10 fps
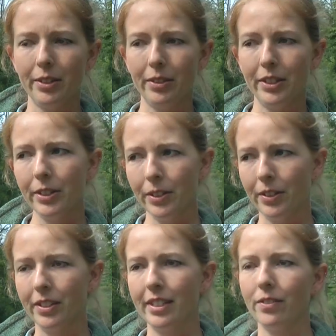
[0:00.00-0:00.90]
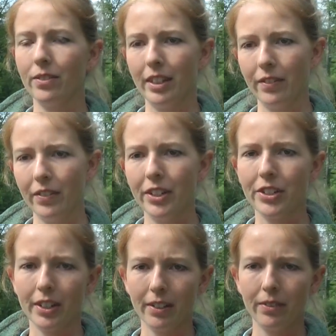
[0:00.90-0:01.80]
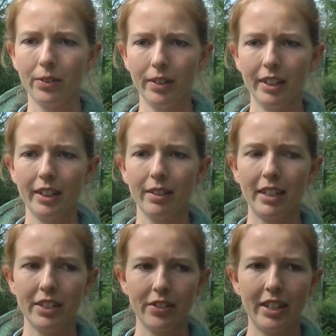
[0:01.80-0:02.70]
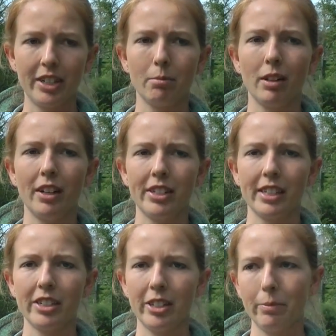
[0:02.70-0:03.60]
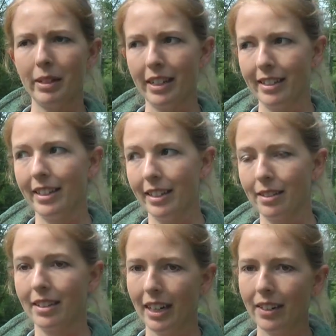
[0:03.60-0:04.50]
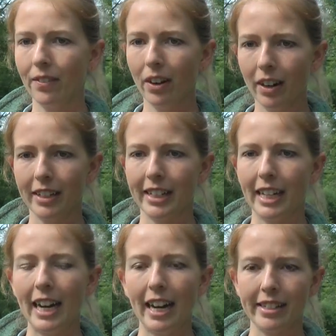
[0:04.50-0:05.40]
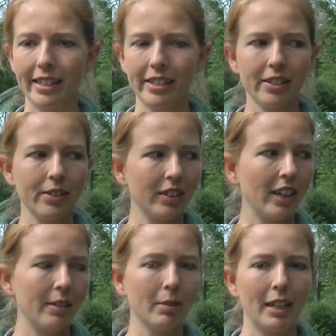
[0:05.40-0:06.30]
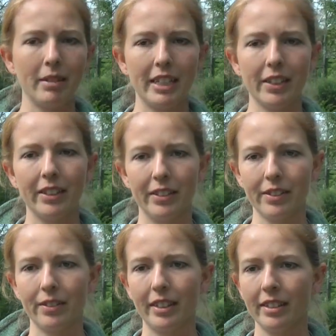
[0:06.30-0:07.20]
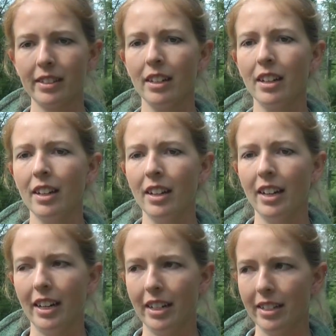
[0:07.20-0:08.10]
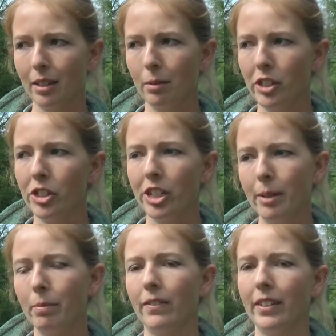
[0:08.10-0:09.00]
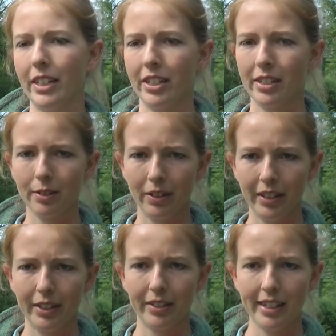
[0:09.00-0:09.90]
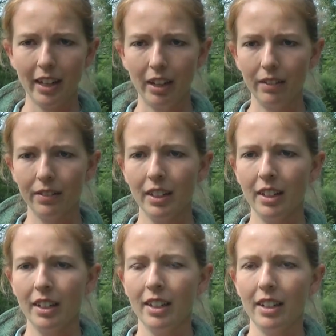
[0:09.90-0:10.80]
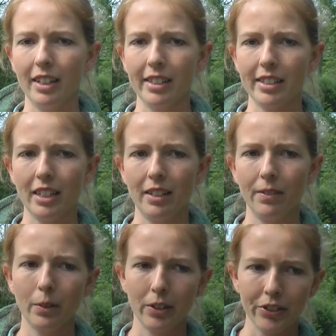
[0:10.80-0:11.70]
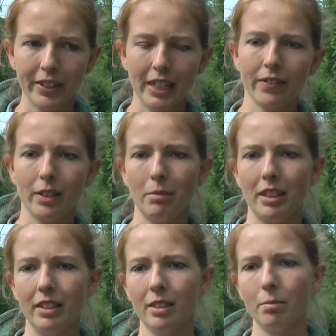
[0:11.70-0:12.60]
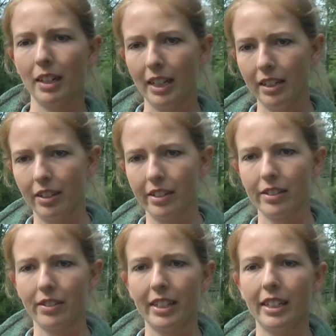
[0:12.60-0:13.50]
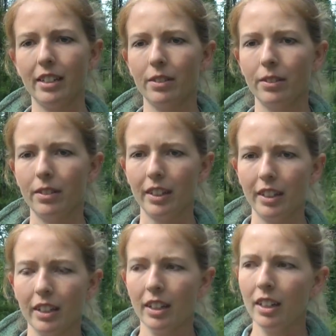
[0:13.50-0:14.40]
use in the future for restoration projects, just because it is kind of hard to get access to a lot of plant material source. And it's so much cheaper if you can just grow it yourself instead of ordering it from a plant nursery or